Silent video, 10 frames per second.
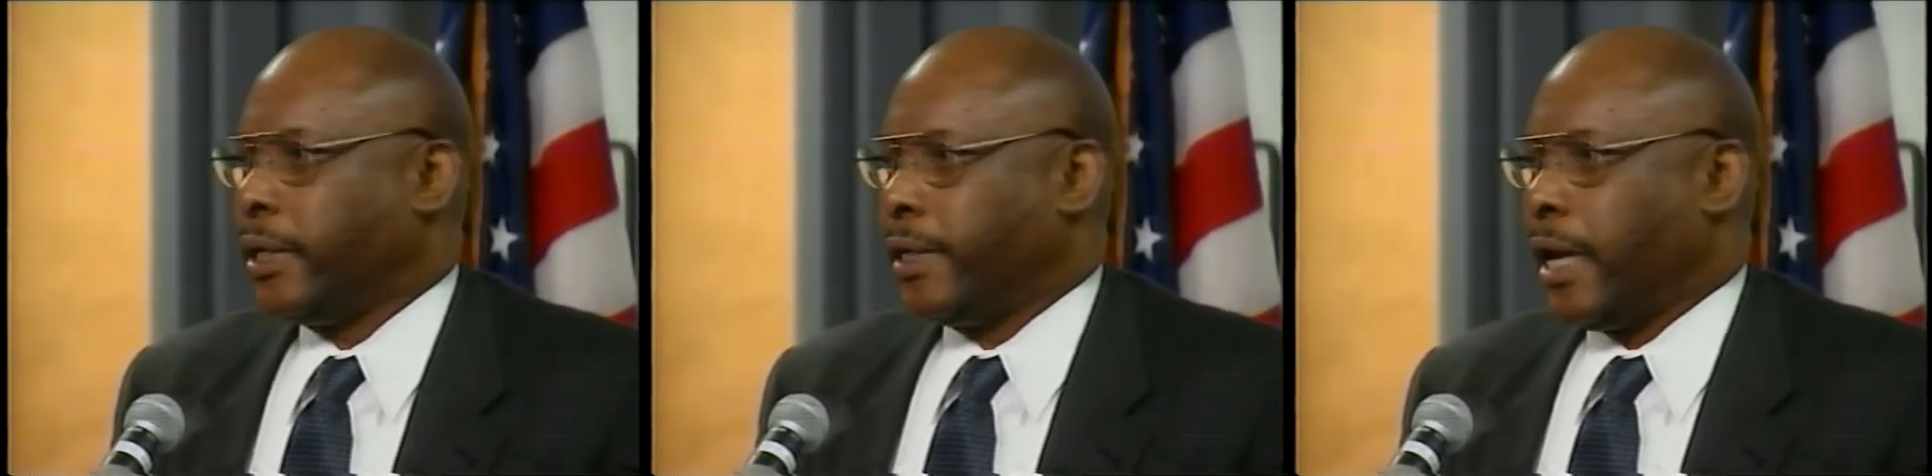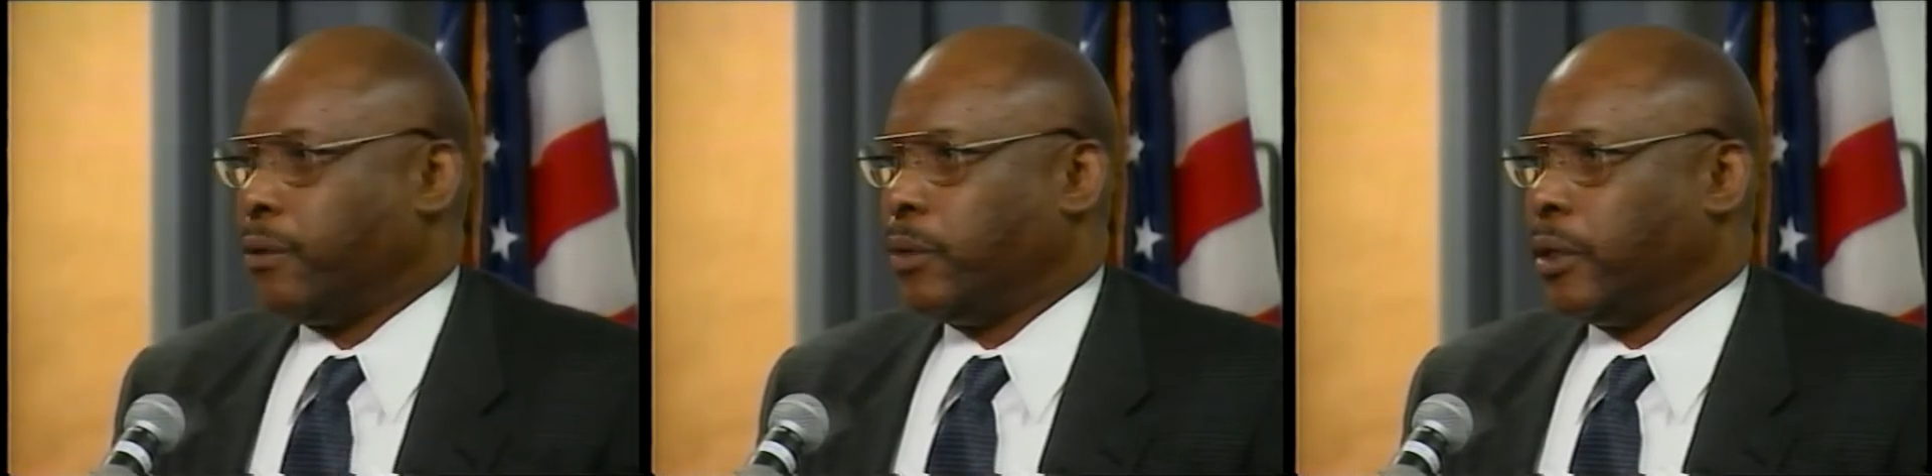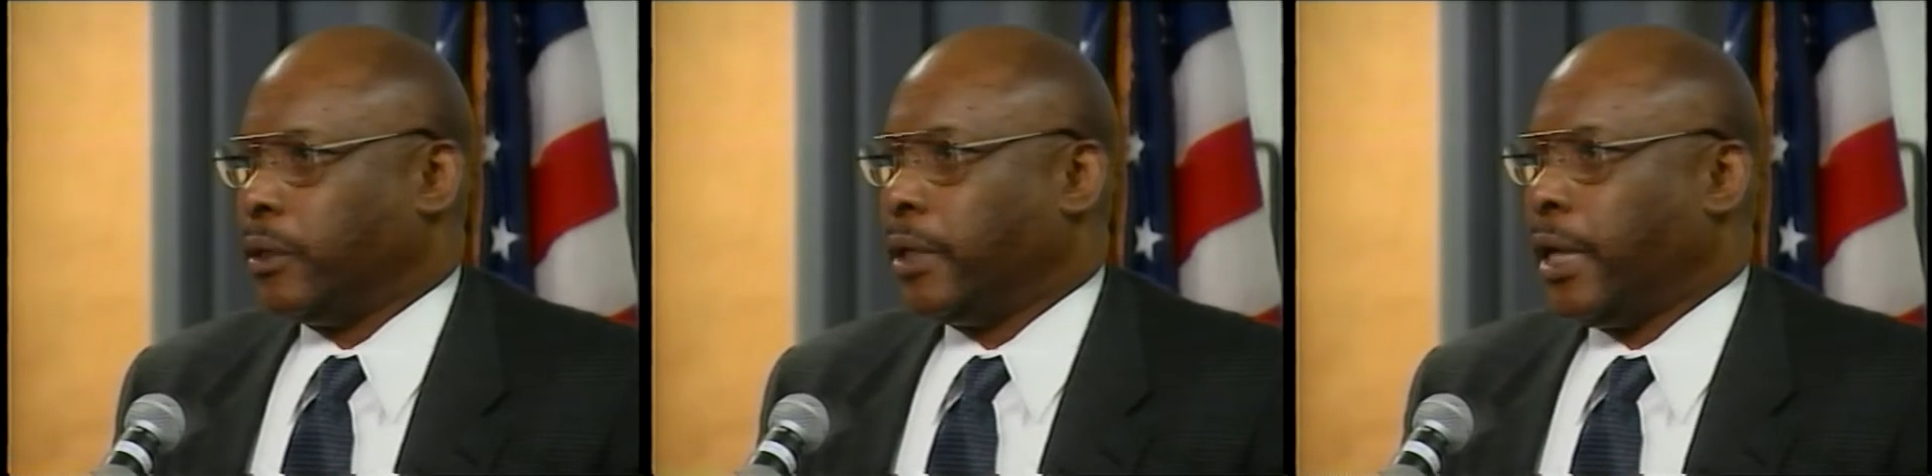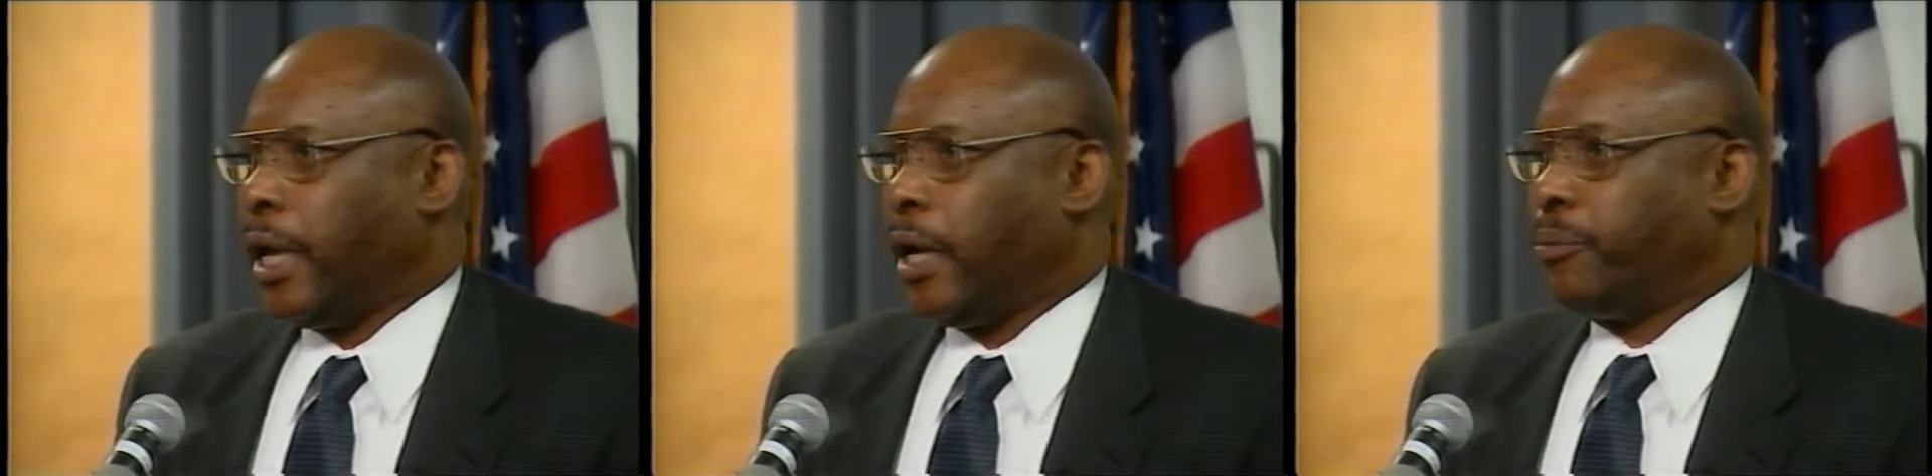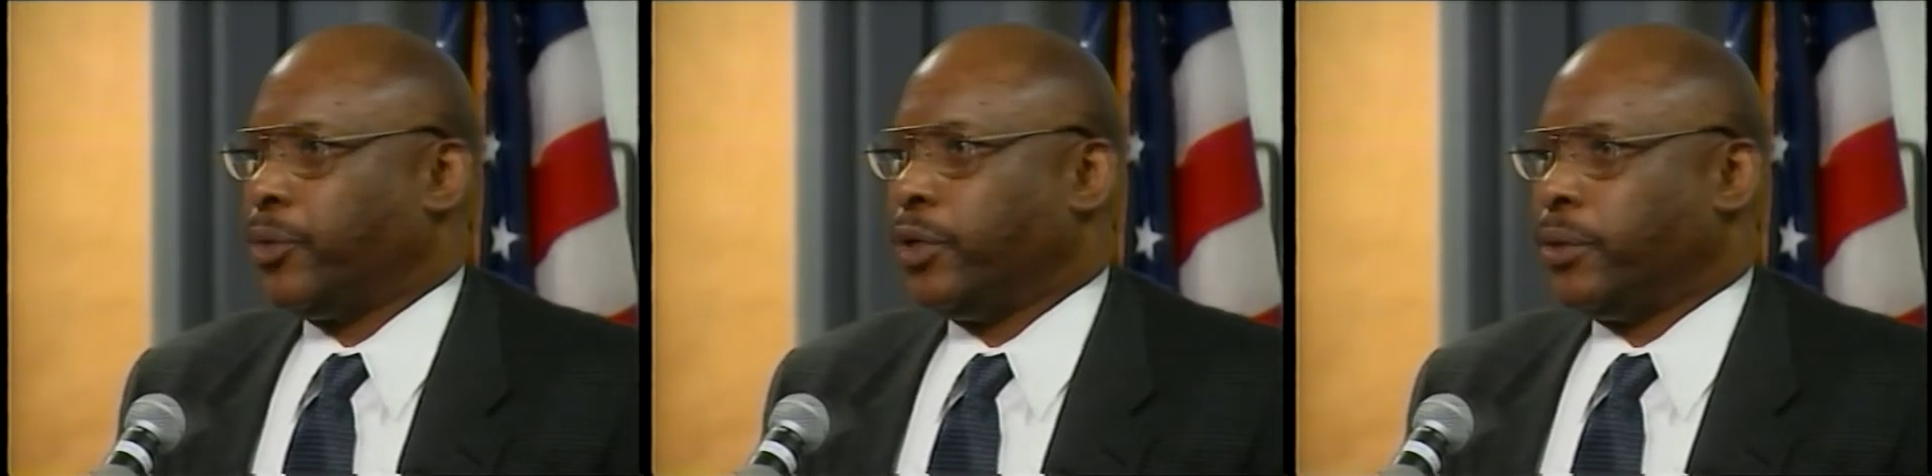that will help
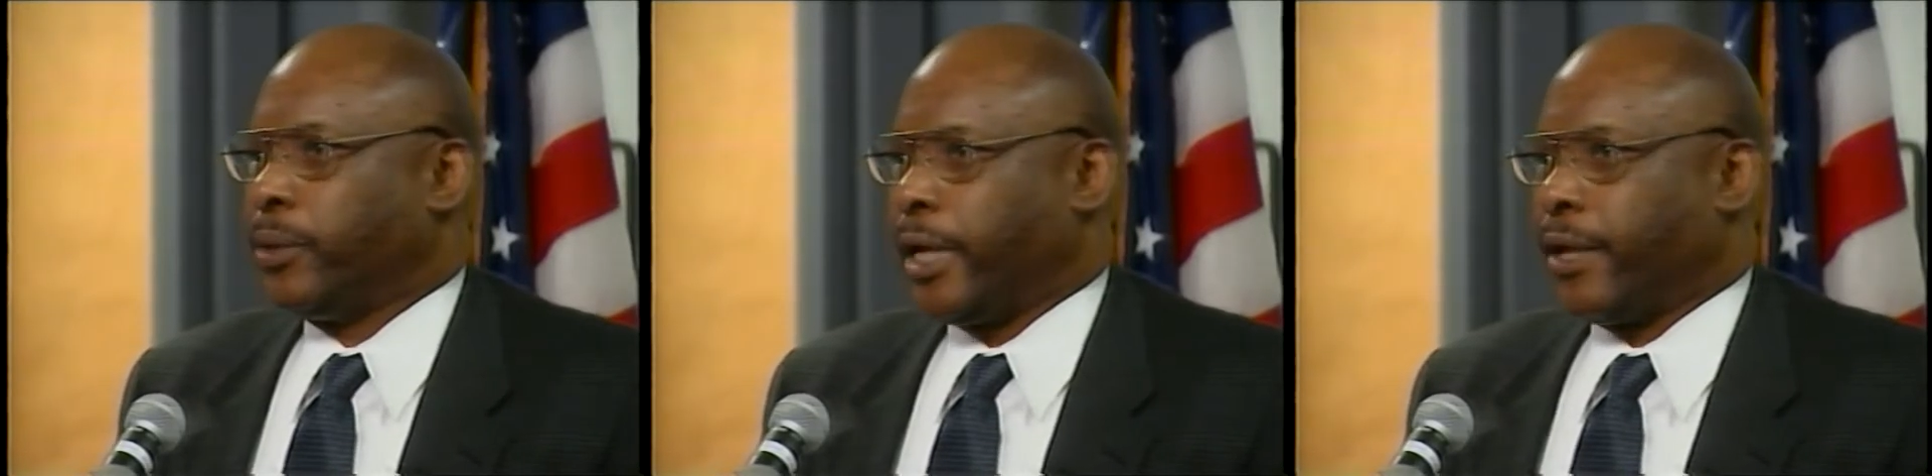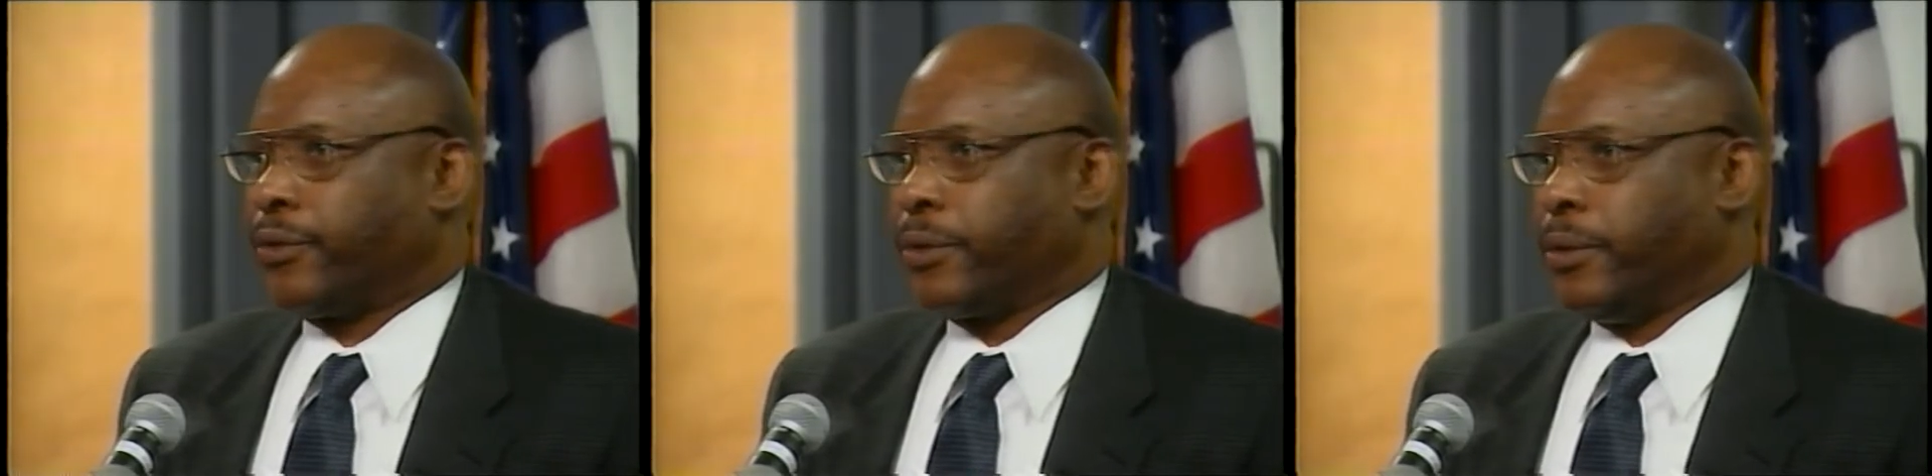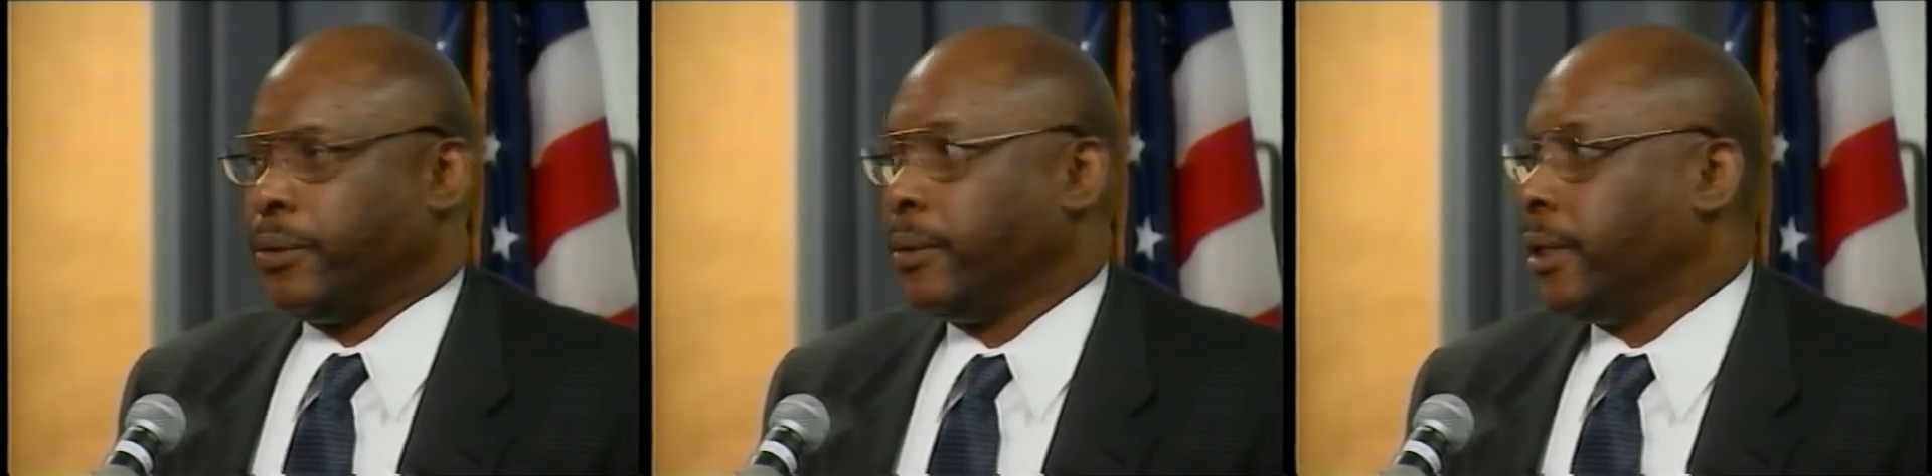you get through